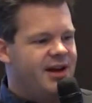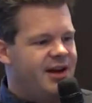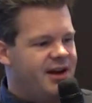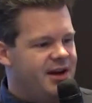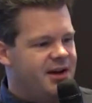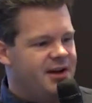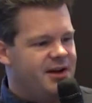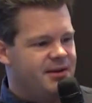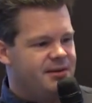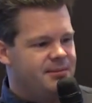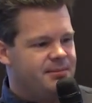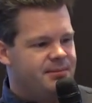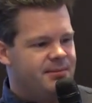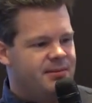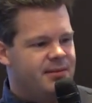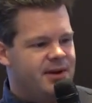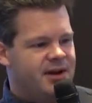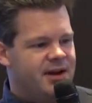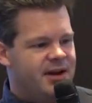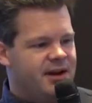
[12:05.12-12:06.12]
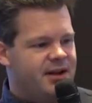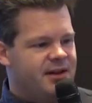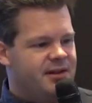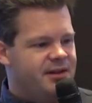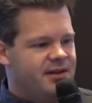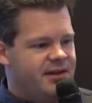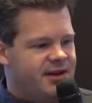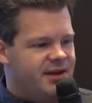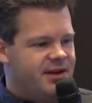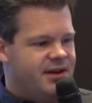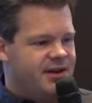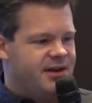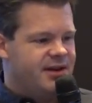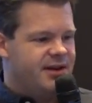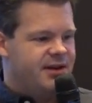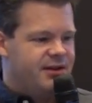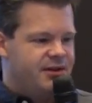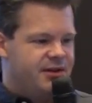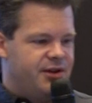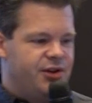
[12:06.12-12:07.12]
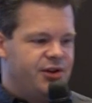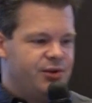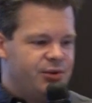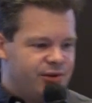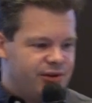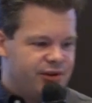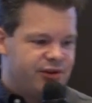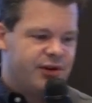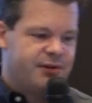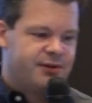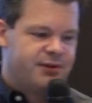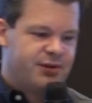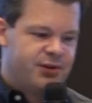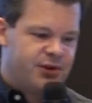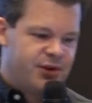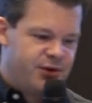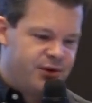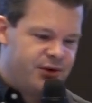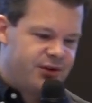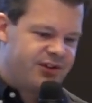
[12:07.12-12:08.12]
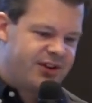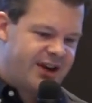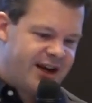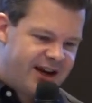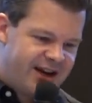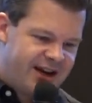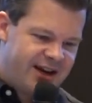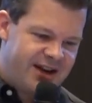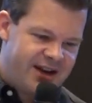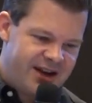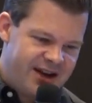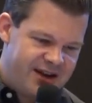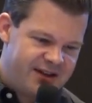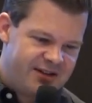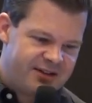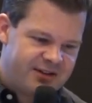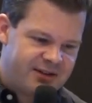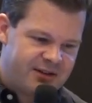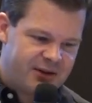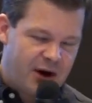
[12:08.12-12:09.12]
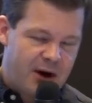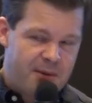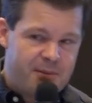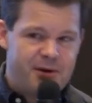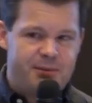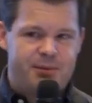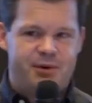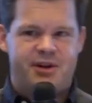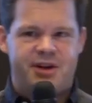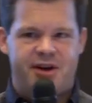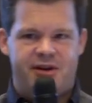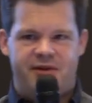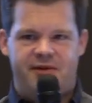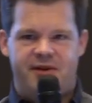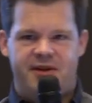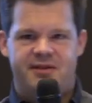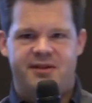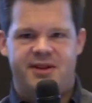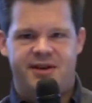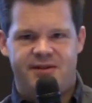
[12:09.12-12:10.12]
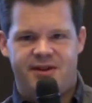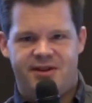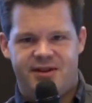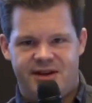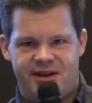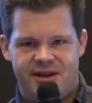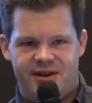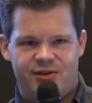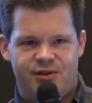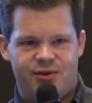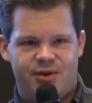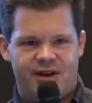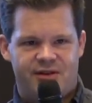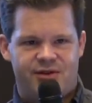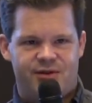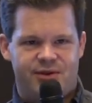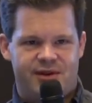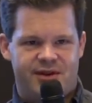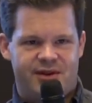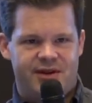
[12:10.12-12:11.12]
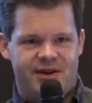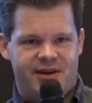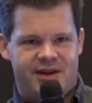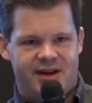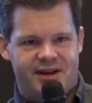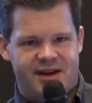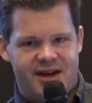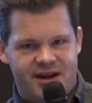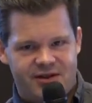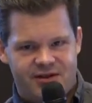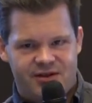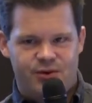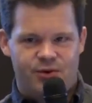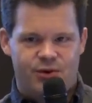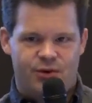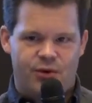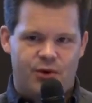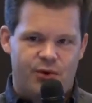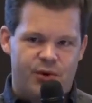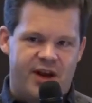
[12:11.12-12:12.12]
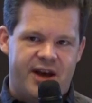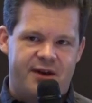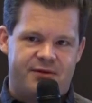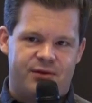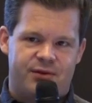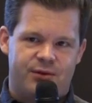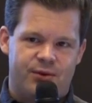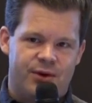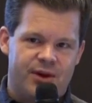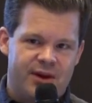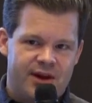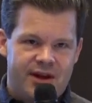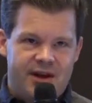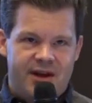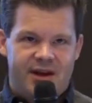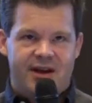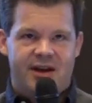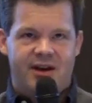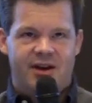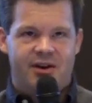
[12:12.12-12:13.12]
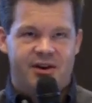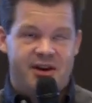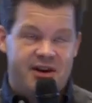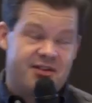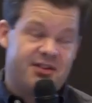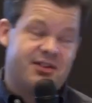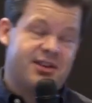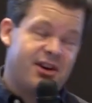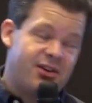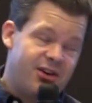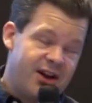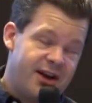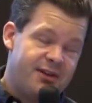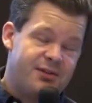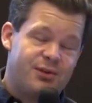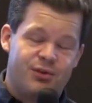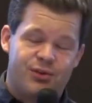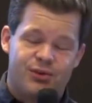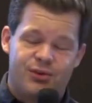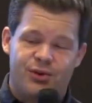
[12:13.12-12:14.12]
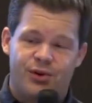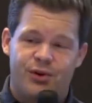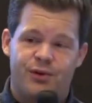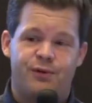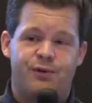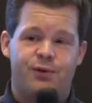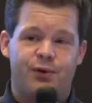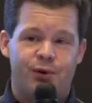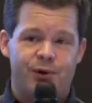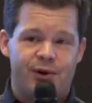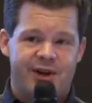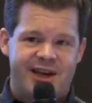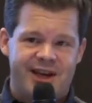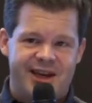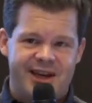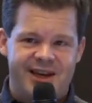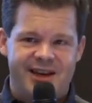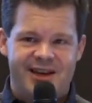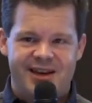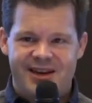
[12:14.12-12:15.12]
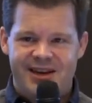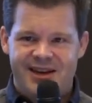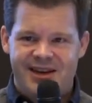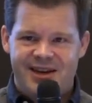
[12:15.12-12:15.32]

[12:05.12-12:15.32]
the usage of Secure Signer is complementary with DVT. So as you can guess, you don't only have to necessarily have to store a full key